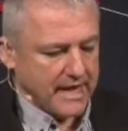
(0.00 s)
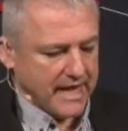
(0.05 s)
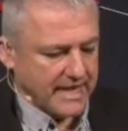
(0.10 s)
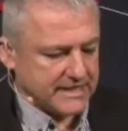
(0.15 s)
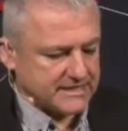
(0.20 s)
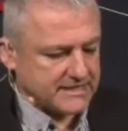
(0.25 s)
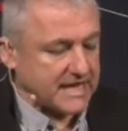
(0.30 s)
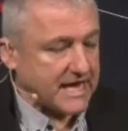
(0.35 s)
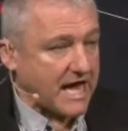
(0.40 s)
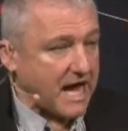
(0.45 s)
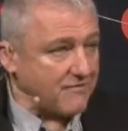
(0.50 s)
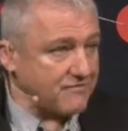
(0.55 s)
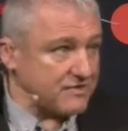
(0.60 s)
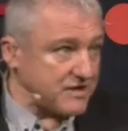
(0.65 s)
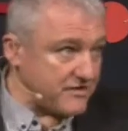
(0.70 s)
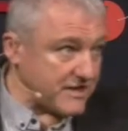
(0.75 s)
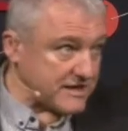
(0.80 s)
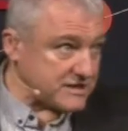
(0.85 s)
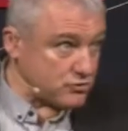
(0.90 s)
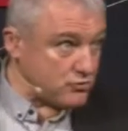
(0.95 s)
It's a
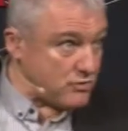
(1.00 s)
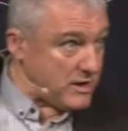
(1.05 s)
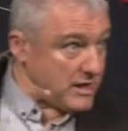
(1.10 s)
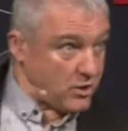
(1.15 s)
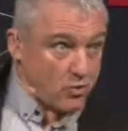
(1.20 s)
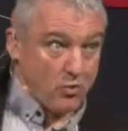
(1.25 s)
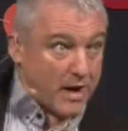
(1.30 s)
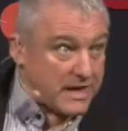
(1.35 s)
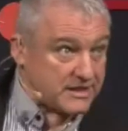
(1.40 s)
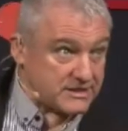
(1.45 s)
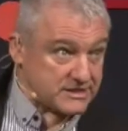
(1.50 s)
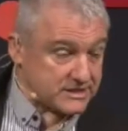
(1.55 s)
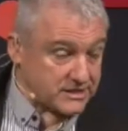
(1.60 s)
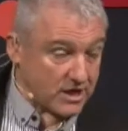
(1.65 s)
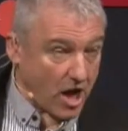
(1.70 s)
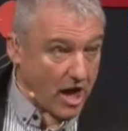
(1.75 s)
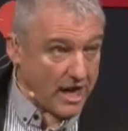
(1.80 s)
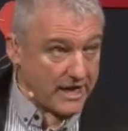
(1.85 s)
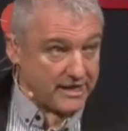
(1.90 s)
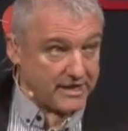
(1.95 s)
covenant that's really one
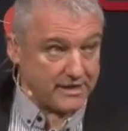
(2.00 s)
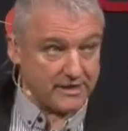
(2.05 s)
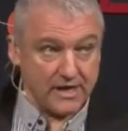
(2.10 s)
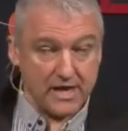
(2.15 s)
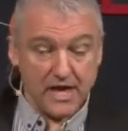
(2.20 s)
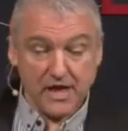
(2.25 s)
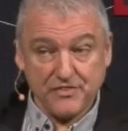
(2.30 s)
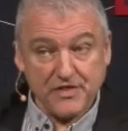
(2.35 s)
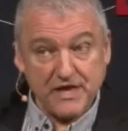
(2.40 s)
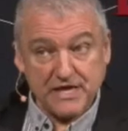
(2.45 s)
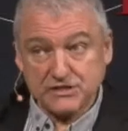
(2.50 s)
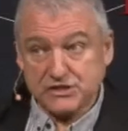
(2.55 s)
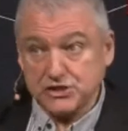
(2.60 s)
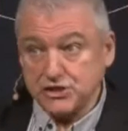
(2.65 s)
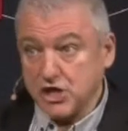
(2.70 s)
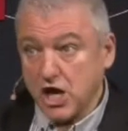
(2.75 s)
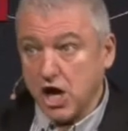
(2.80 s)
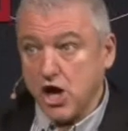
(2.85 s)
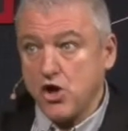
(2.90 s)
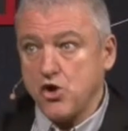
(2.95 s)
sided. There's
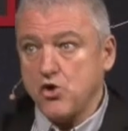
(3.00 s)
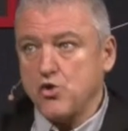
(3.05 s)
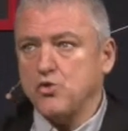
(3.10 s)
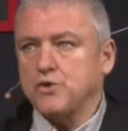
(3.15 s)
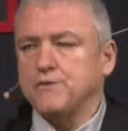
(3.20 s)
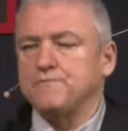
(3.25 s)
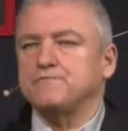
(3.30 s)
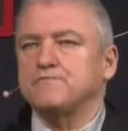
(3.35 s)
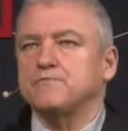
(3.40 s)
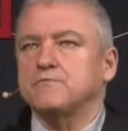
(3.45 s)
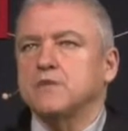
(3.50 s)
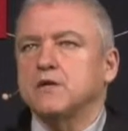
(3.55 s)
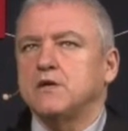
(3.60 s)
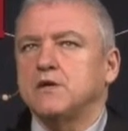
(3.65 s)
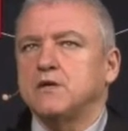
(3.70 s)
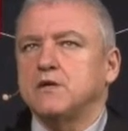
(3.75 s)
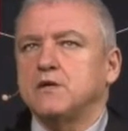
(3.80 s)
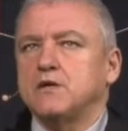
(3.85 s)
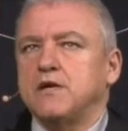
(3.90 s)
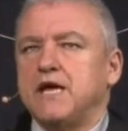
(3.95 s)
no,
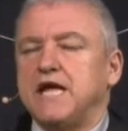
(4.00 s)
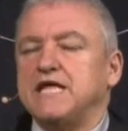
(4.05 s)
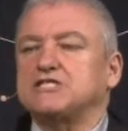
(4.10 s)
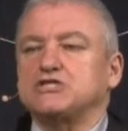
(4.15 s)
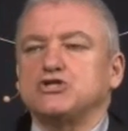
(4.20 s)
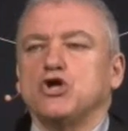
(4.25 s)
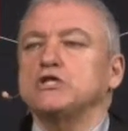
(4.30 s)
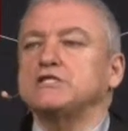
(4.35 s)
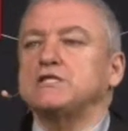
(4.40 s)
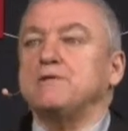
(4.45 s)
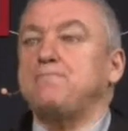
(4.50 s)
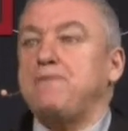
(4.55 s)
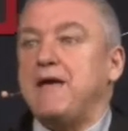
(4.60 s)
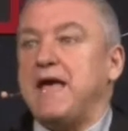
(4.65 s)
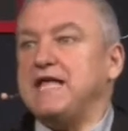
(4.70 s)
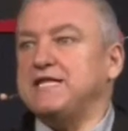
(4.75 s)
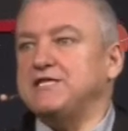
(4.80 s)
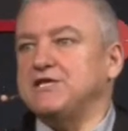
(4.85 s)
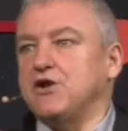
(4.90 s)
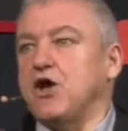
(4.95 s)
it's not
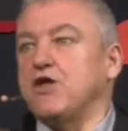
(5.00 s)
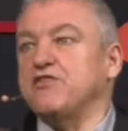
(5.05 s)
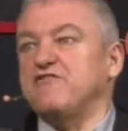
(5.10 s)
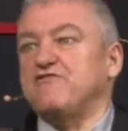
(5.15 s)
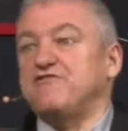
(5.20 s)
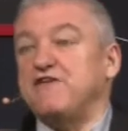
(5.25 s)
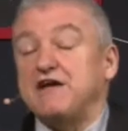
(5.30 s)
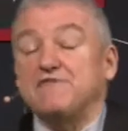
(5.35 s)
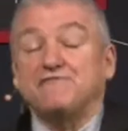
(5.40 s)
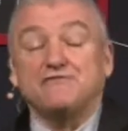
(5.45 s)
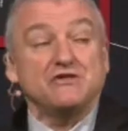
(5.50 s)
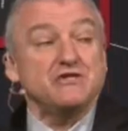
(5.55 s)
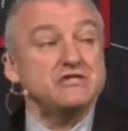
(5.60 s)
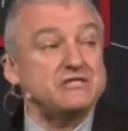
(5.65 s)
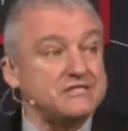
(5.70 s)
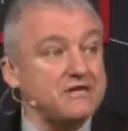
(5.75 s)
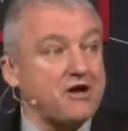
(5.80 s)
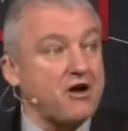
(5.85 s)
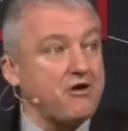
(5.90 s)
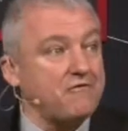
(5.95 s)
dependent on the
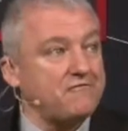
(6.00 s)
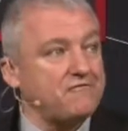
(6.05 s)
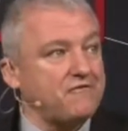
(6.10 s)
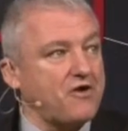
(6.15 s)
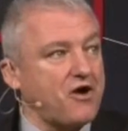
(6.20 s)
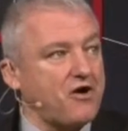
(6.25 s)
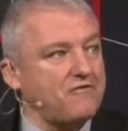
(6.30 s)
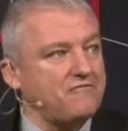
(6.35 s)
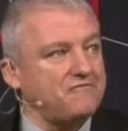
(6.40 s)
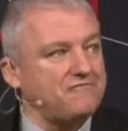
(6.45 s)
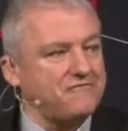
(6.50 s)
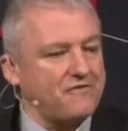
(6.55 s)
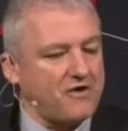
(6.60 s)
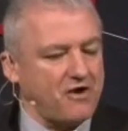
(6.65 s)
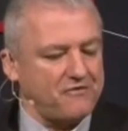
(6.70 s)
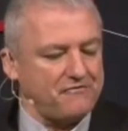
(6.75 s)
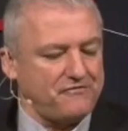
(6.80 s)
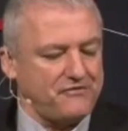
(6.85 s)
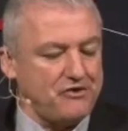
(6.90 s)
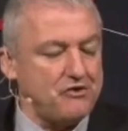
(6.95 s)
faithfulness of, of,
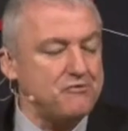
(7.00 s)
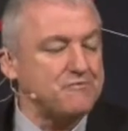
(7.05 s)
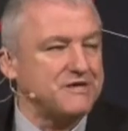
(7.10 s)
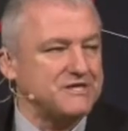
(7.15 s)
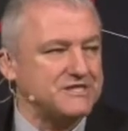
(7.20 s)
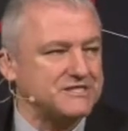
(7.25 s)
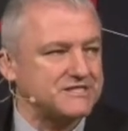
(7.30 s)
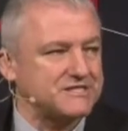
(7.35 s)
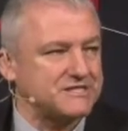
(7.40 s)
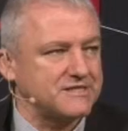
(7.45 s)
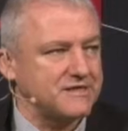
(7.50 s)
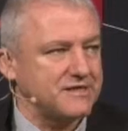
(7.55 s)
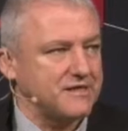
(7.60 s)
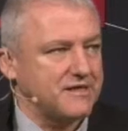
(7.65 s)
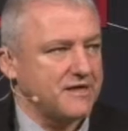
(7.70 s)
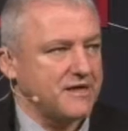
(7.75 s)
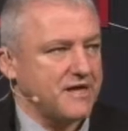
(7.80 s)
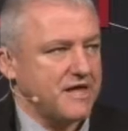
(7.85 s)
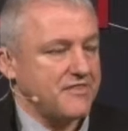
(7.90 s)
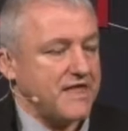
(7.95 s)
of humans
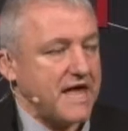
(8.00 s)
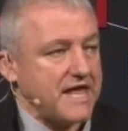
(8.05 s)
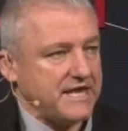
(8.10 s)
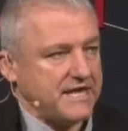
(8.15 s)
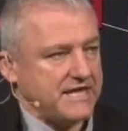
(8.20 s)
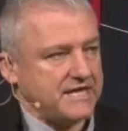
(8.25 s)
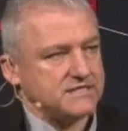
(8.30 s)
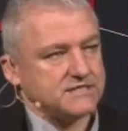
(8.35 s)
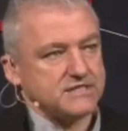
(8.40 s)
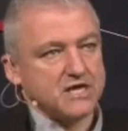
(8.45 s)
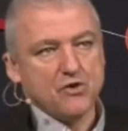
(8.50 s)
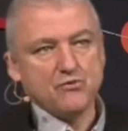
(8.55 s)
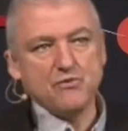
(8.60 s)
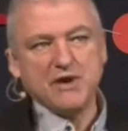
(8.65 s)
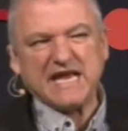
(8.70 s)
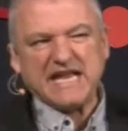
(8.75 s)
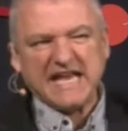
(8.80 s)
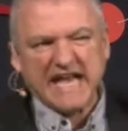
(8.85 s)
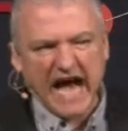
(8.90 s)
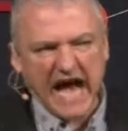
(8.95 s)
that is,
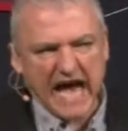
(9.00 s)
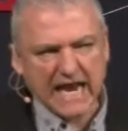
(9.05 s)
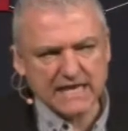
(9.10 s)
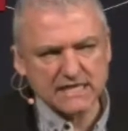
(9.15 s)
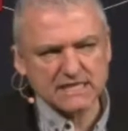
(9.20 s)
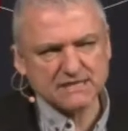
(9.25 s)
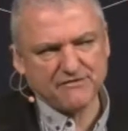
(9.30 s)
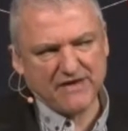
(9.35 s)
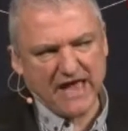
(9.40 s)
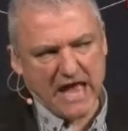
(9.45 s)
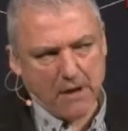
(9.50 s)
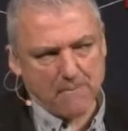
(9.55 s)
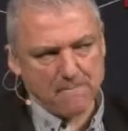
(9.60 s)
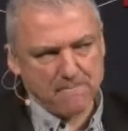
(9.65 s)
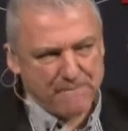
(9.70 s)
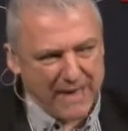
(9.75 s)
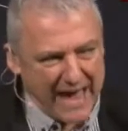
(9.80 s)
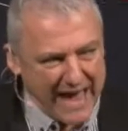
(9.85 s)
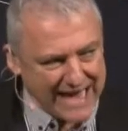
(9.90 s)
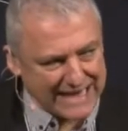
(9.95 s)
regardless of how
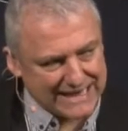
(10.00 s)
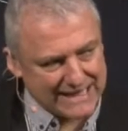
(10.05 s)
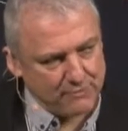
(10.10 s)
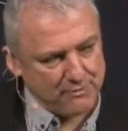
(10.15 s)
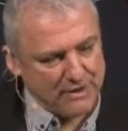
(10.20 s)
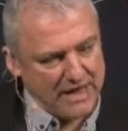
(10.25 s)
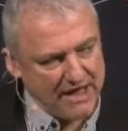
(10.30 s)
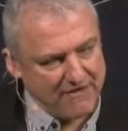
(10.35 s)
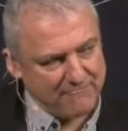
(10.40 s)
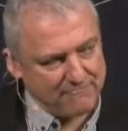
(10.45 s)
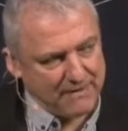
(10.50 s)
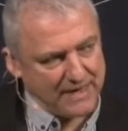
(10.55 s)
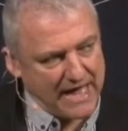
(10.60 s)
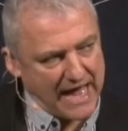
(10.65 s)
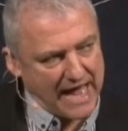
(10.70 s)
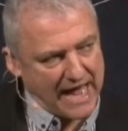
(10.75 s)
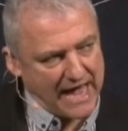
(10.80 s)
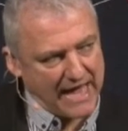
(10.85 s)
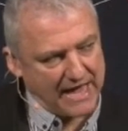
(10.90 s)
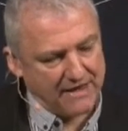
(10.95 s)
badly we have
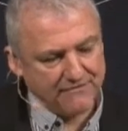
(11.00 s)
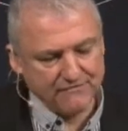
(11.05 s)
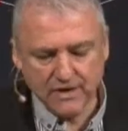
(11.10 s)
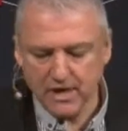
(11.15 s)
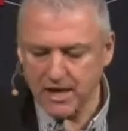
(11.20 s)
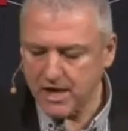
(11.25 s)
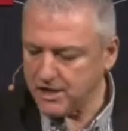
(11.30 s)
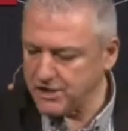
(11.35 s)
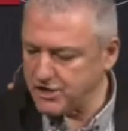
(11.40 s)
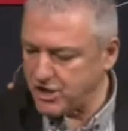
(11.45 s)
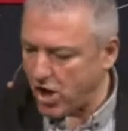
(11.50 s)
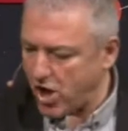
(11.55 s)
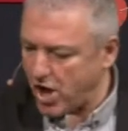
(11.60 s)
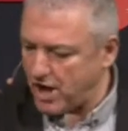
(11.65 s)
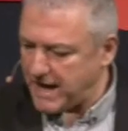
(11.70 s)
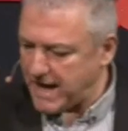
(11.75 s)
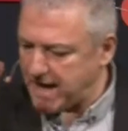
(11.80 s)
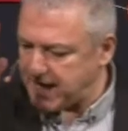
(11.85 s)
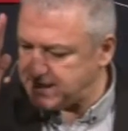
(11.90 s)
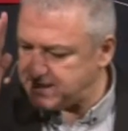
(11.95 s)
behaved,
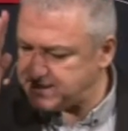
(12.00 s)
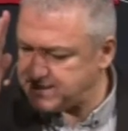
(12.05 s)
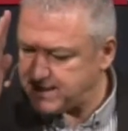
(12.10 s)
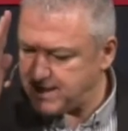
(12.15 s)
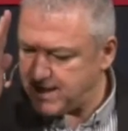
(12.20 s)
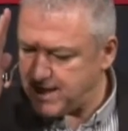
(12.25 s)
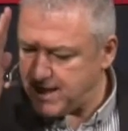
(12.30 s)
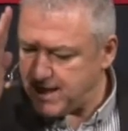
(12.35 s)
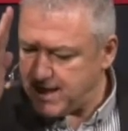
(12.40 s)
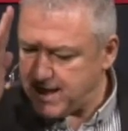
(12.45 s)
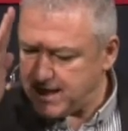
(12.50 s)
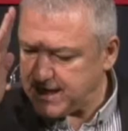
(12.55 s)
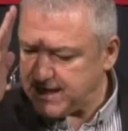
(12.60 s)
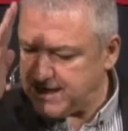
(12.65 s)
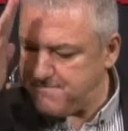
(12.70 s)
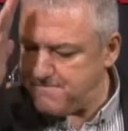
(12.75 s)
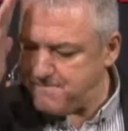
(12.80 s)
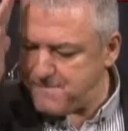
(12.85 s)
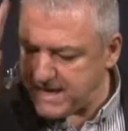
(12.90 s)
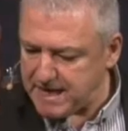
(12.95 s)
God has
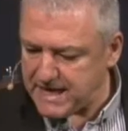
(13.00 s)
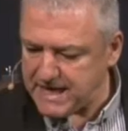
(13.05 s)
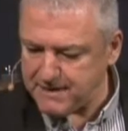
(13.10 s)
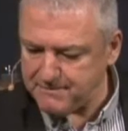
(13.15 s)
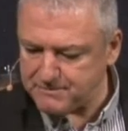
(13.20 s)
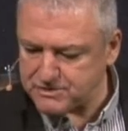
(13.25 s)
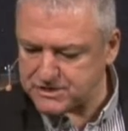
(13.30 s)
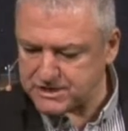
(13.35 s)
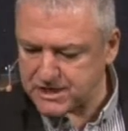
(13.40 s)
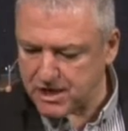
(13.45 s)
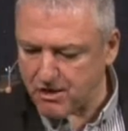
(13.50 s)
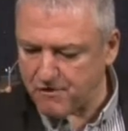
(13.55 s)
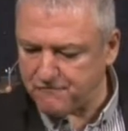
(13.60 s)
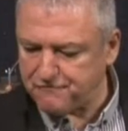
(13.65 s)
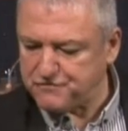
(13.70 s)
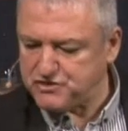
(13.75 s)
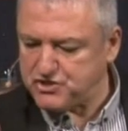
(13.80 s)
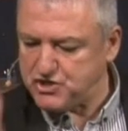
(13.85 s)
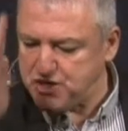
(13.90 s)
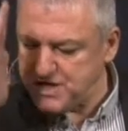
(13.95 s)
committed
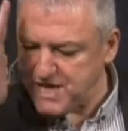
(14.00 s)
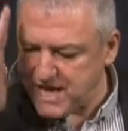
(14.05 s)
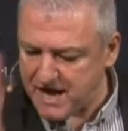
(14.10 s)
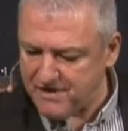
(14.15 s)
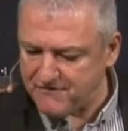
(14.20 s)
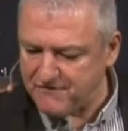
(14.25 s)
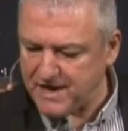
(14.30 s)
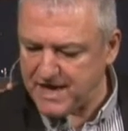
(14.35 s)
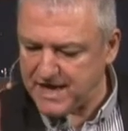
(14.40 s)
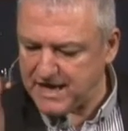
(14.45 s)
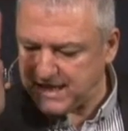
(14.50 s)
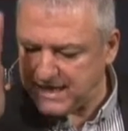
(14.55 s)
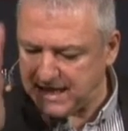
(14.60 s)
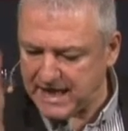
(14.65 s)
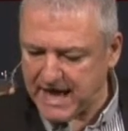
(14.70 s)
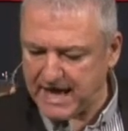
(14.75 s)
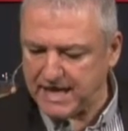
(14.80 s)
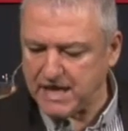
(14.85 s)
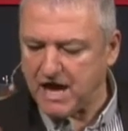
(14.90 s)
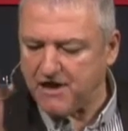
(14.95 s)
himself to never
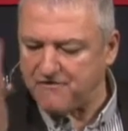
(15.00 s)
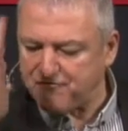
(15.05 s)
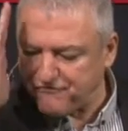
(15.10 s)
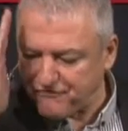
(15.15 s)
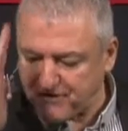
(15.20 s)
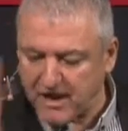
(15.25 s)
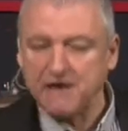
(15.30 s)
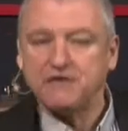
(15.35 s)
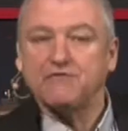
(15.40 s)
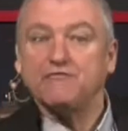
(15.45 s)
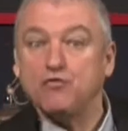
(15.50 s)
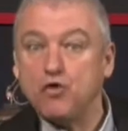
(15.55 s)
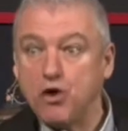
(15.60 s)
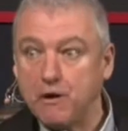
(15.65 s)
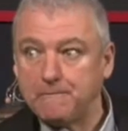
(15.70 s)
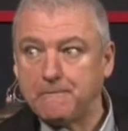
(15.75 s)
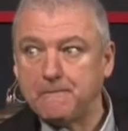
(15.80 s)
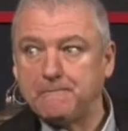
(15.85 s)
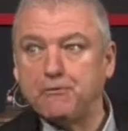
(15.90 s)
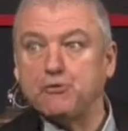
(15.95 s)
let a flood of
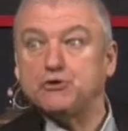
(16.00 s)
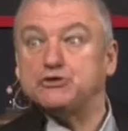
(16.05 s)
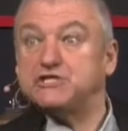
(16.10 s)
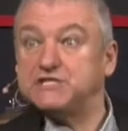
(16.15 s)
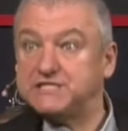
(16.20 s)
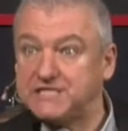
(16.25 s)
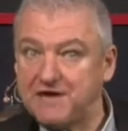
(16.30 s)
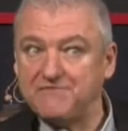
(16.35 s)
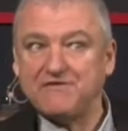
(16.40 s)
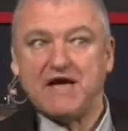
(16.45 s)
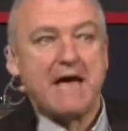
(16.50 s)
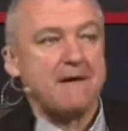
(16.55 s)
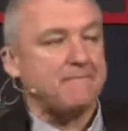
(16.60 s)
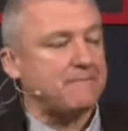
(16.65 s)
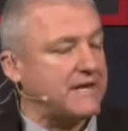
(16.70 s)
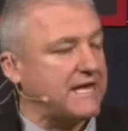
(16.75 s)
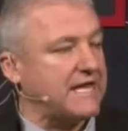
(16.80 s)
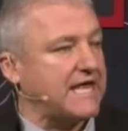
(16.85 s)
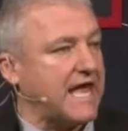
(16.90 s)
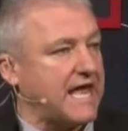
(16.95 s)
world proportions ever
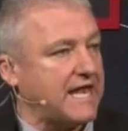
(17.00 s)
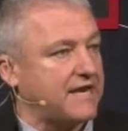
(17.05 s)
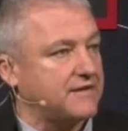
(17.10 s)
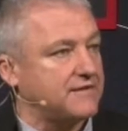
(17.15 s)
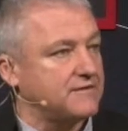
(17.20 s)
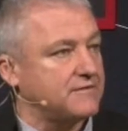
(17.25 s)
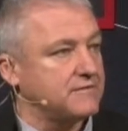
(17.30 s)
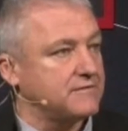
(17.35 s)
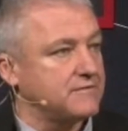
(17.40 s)
happen again.